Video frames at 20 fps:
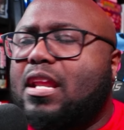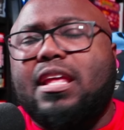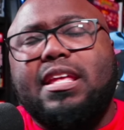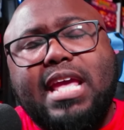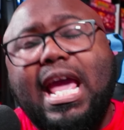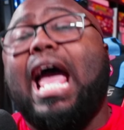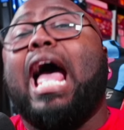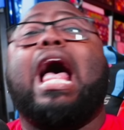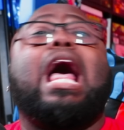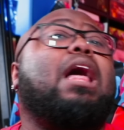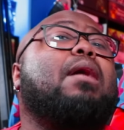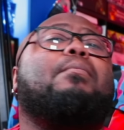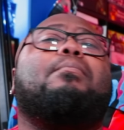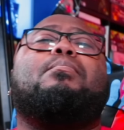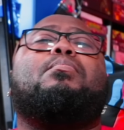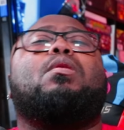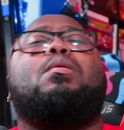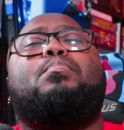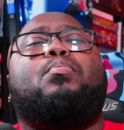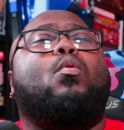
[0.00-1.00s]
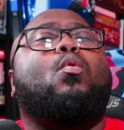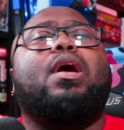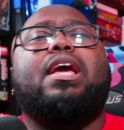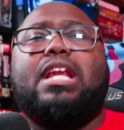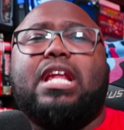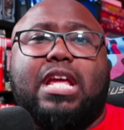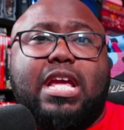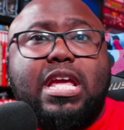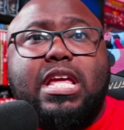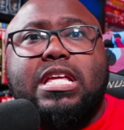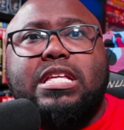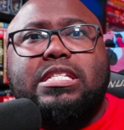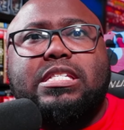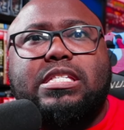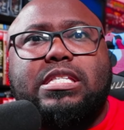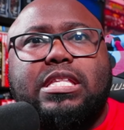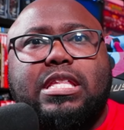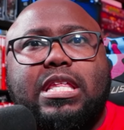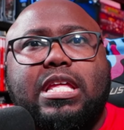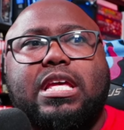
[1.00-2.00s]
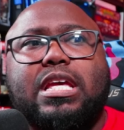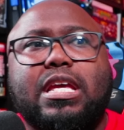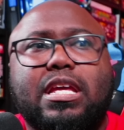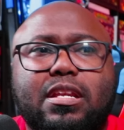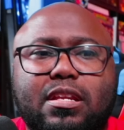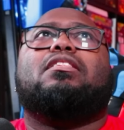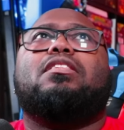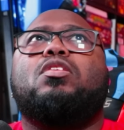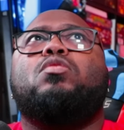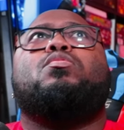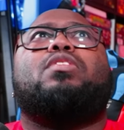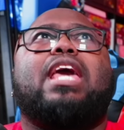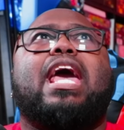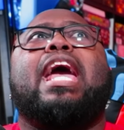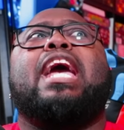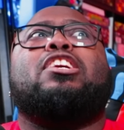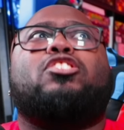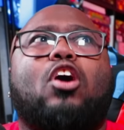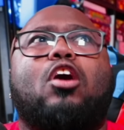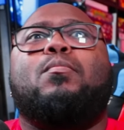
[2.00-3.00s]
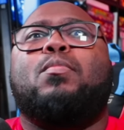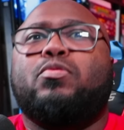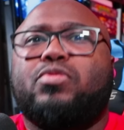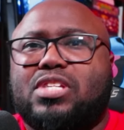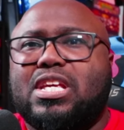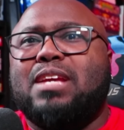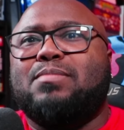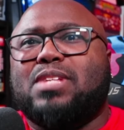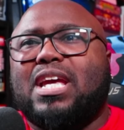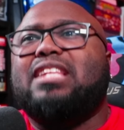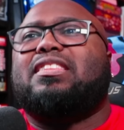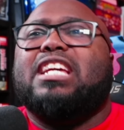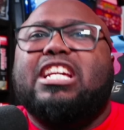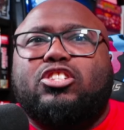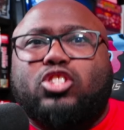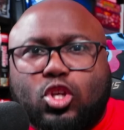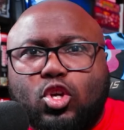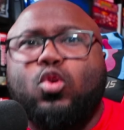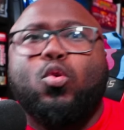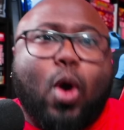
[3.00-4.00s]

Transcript: yeah, well, the point is that Luke Cage almost seems like the too